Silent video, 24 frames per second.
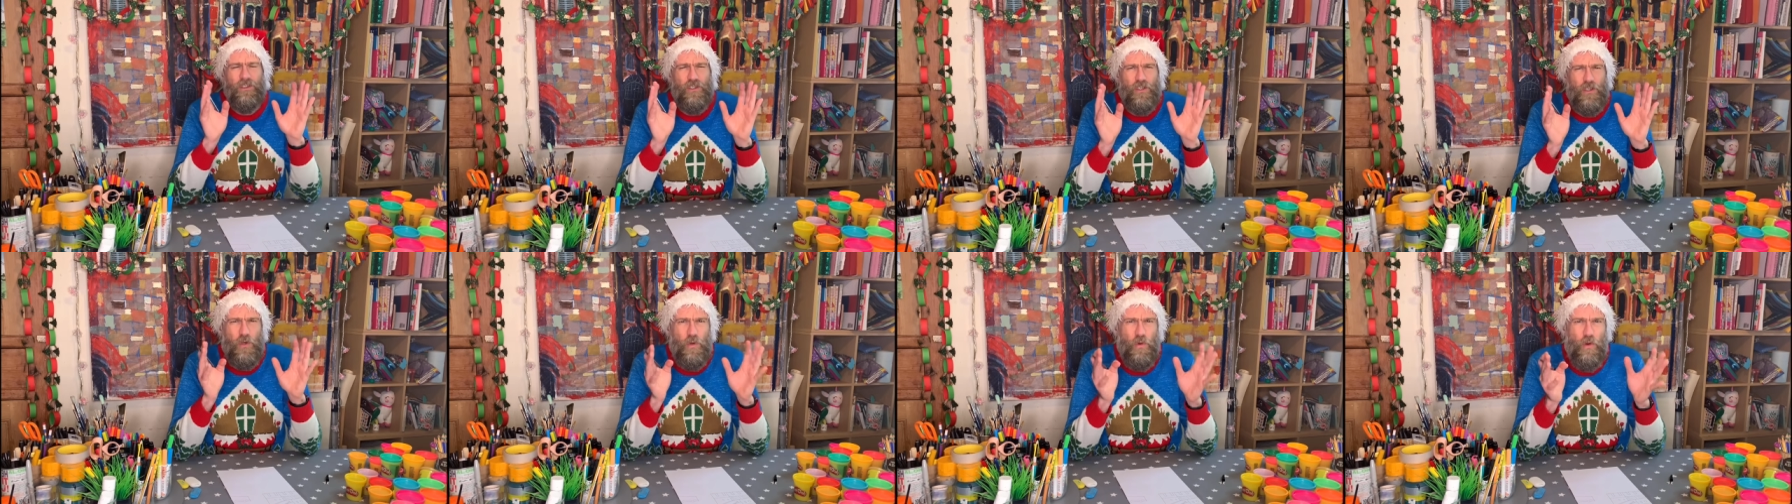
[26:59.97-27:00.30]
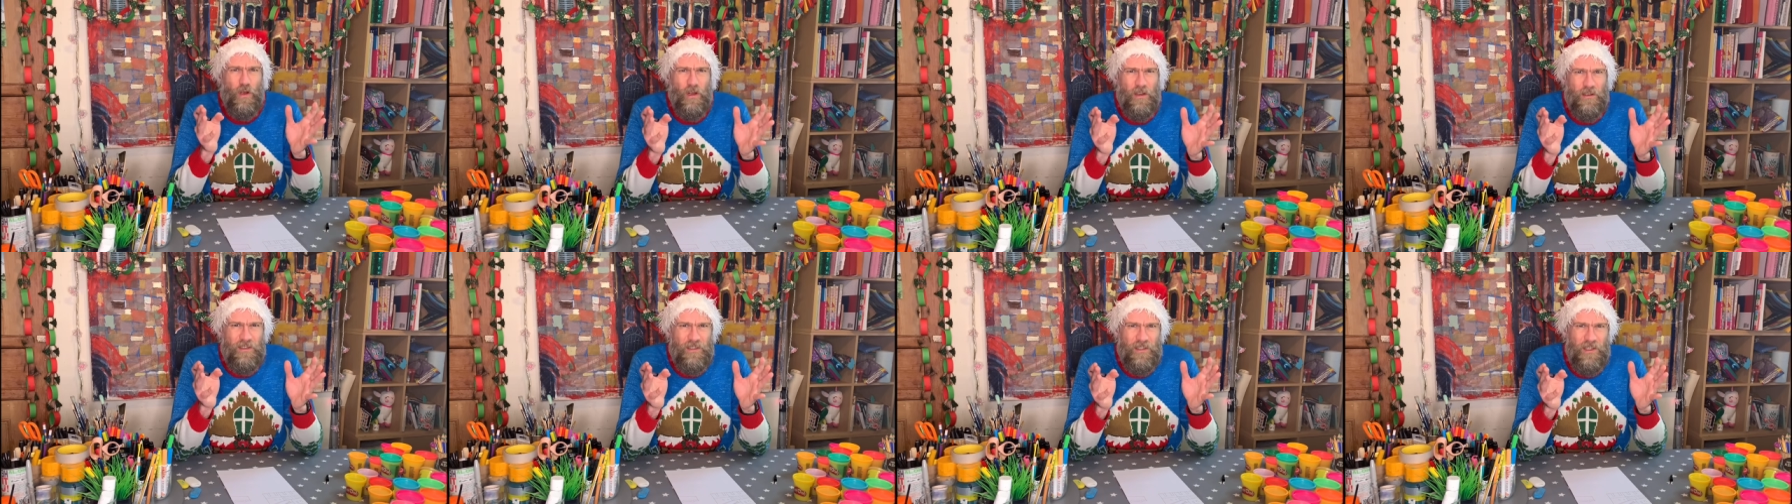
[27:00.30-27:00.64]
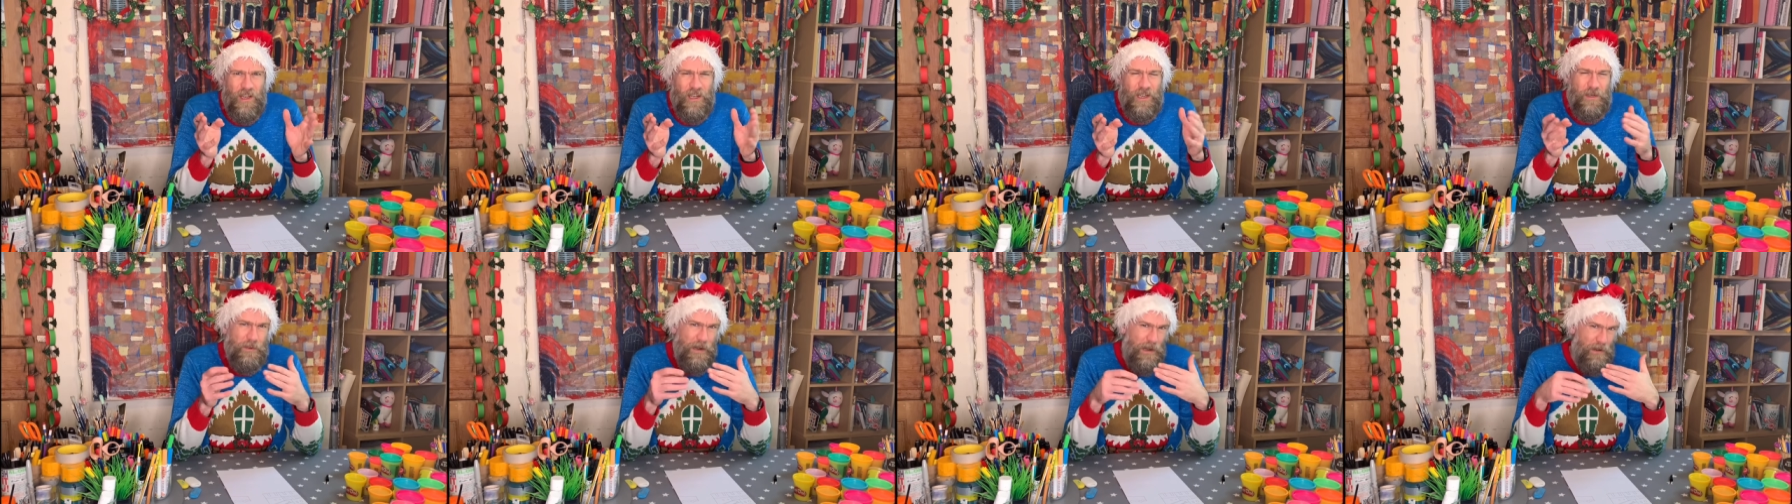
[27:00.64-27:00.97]
too
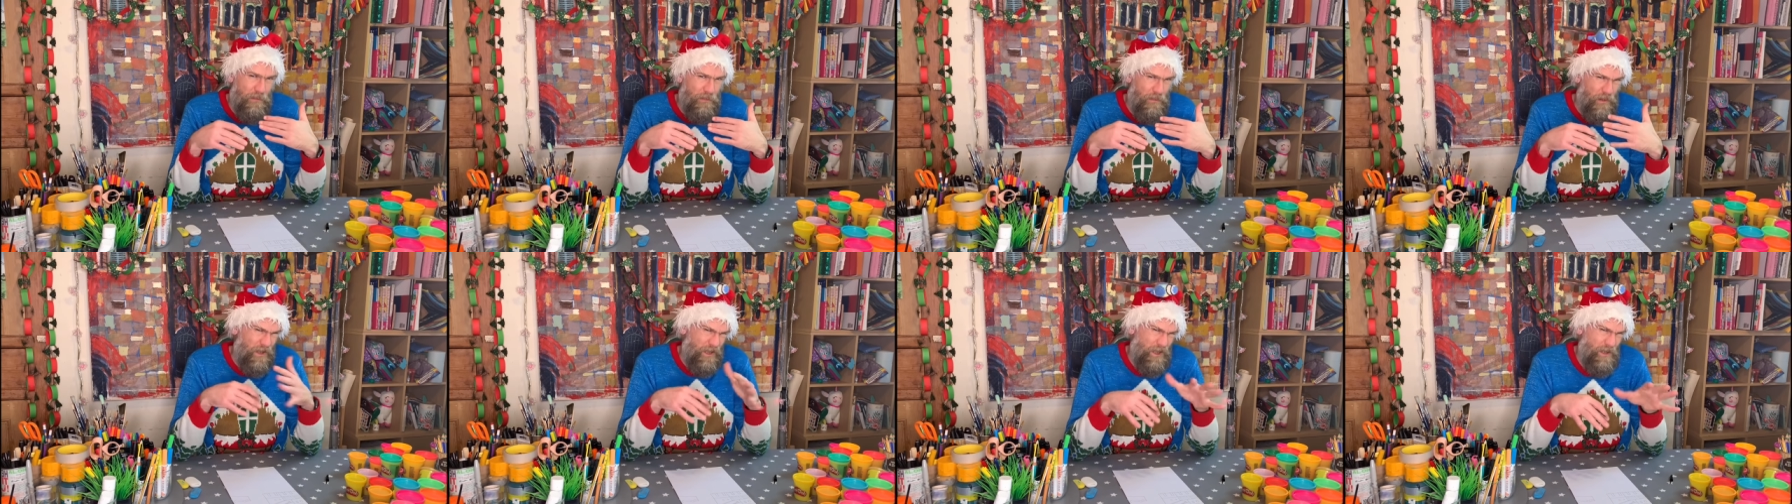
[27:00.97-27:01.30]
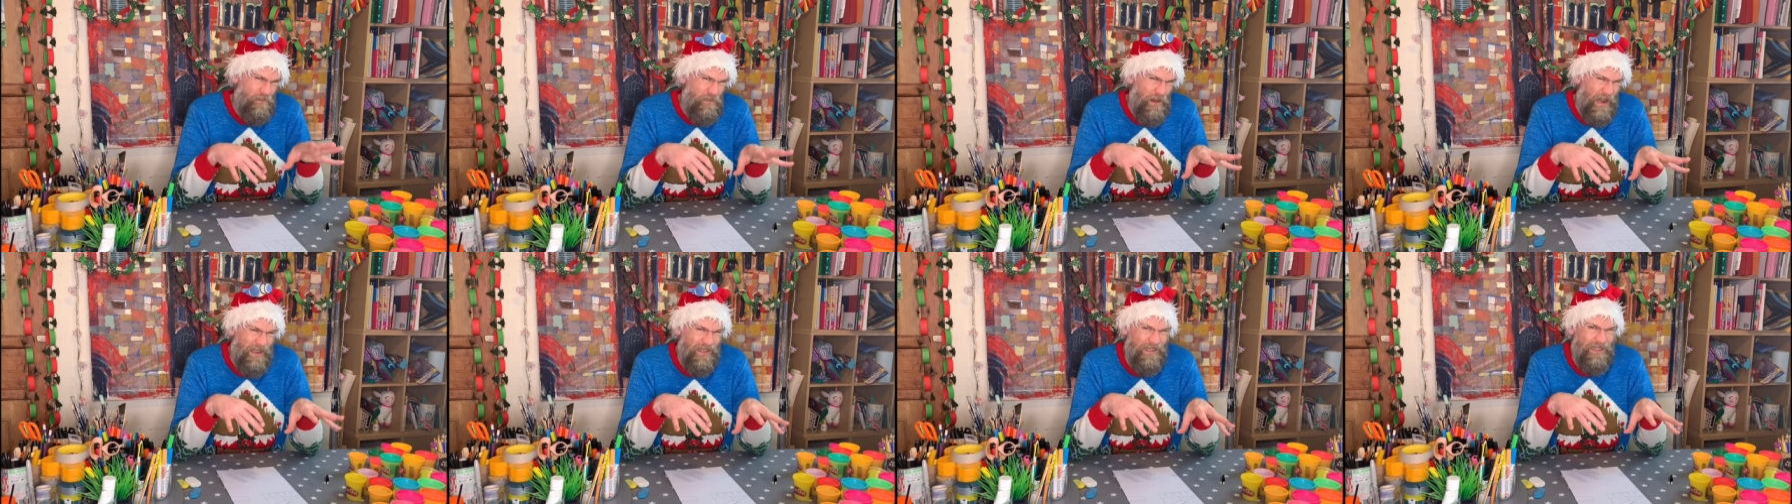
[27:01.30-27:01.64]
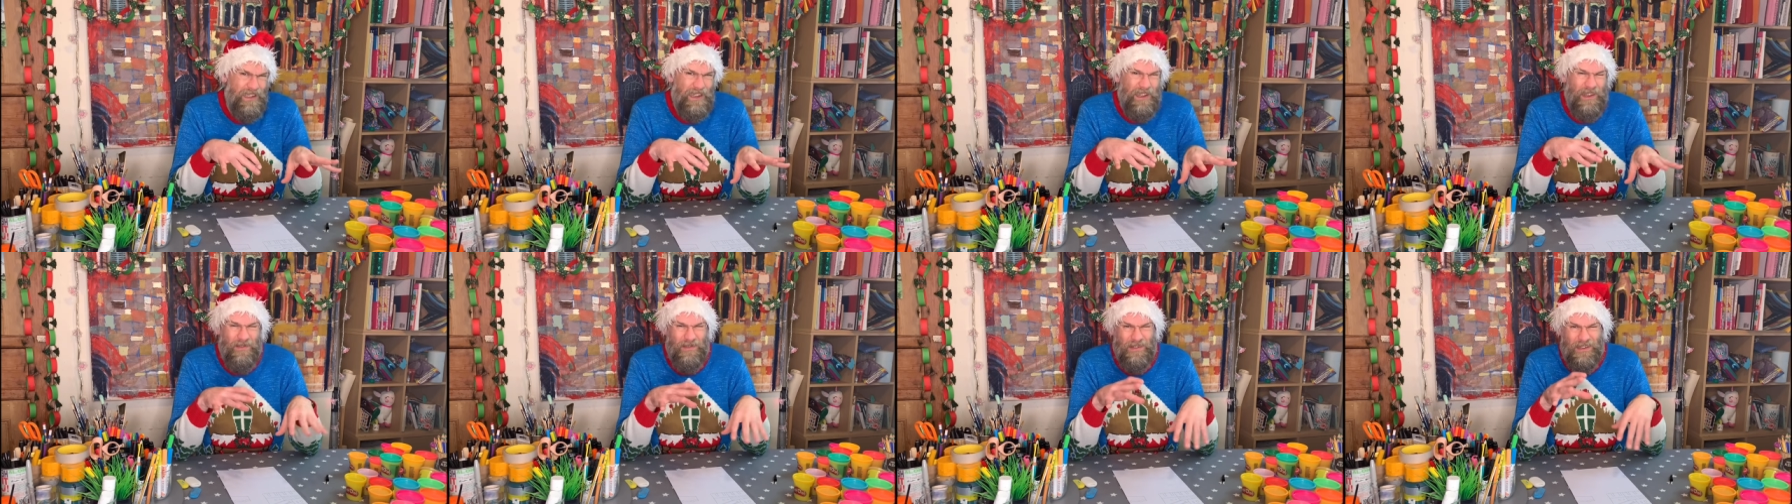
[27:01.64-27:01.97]
concerned about
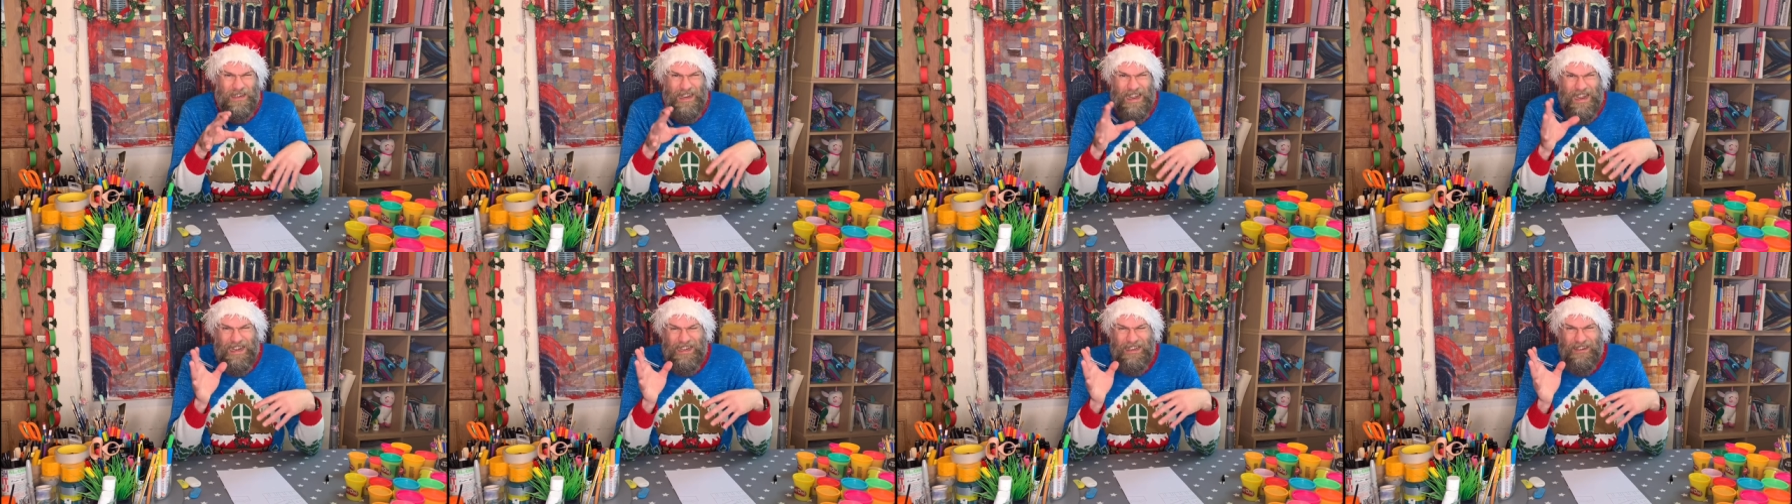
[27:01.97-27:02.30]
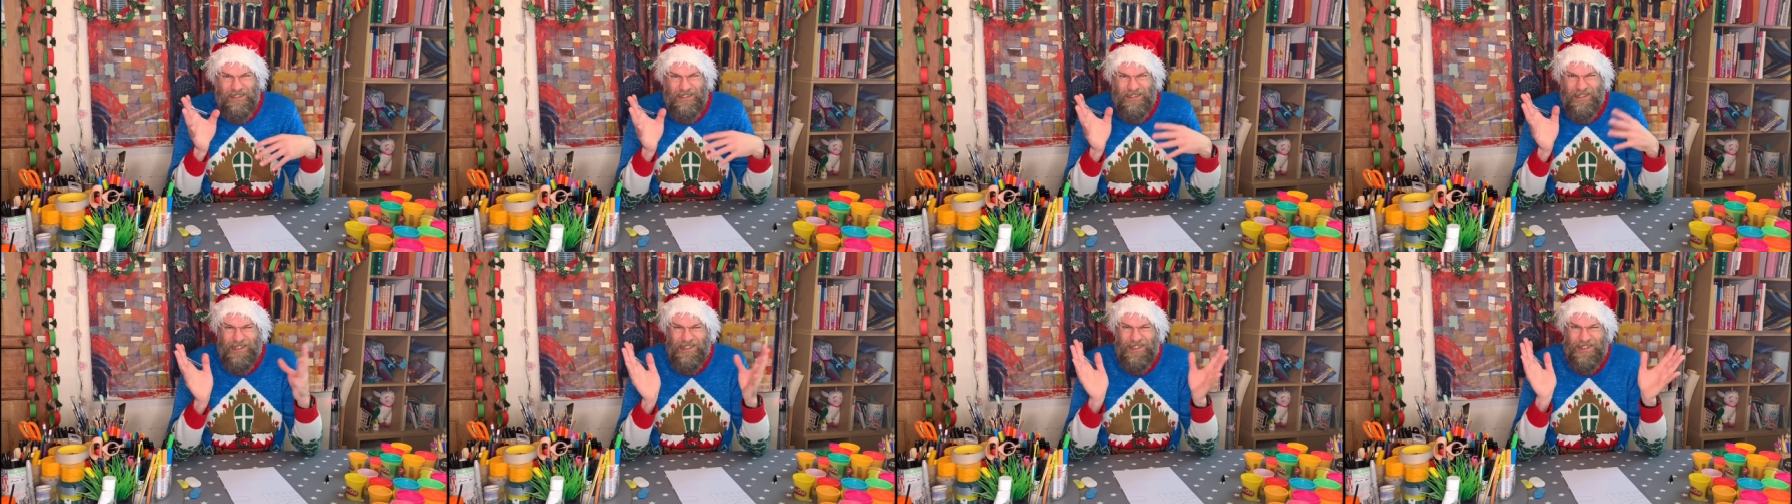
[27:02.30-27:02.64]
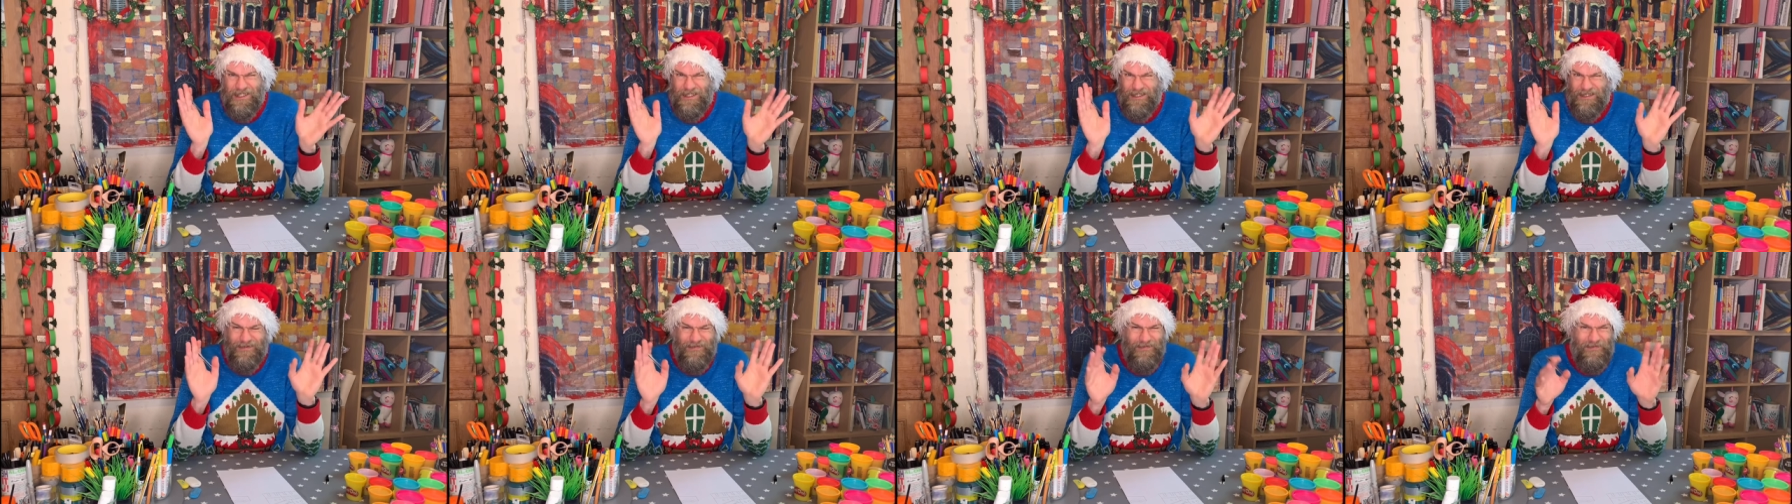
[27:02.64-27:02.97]
perspective and angles and
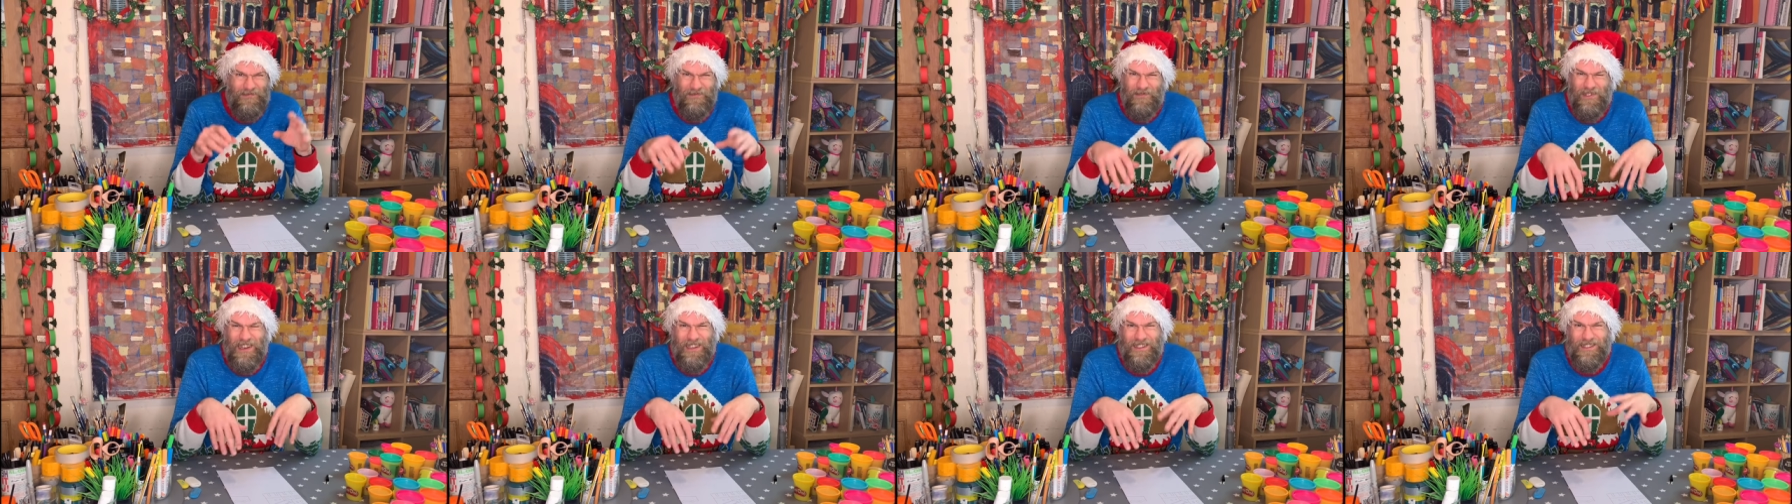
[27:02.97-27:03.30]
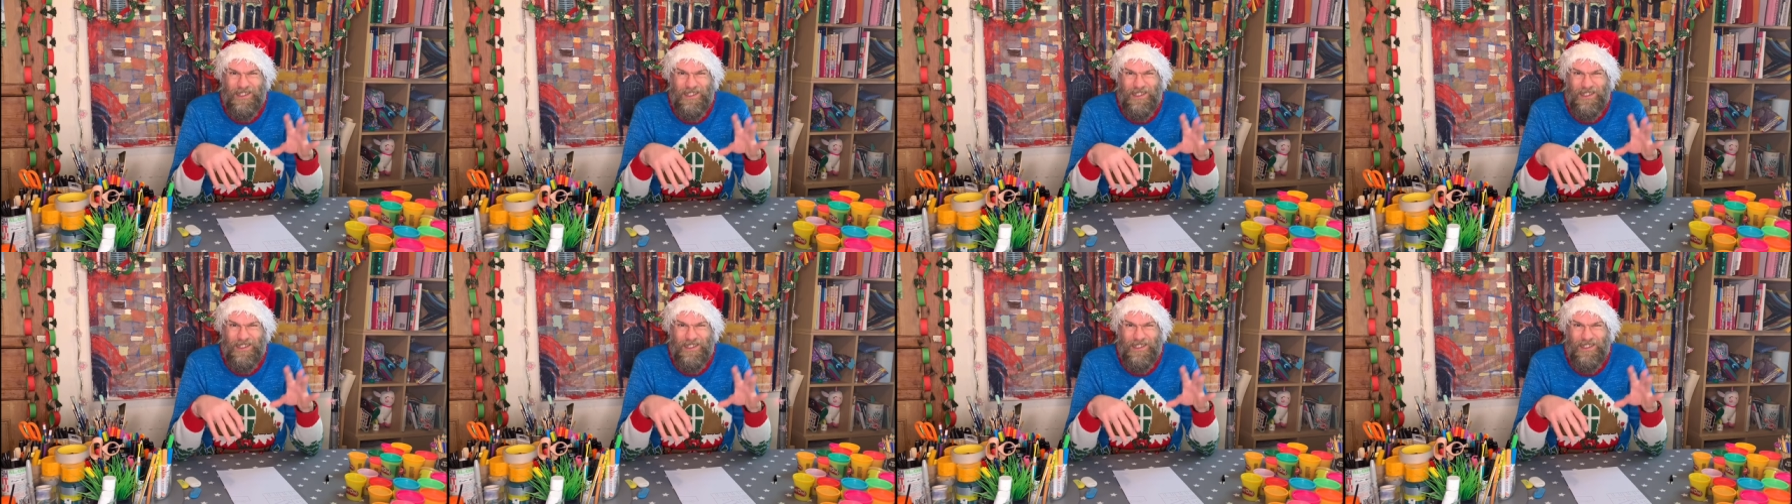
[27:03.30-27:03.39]
fancy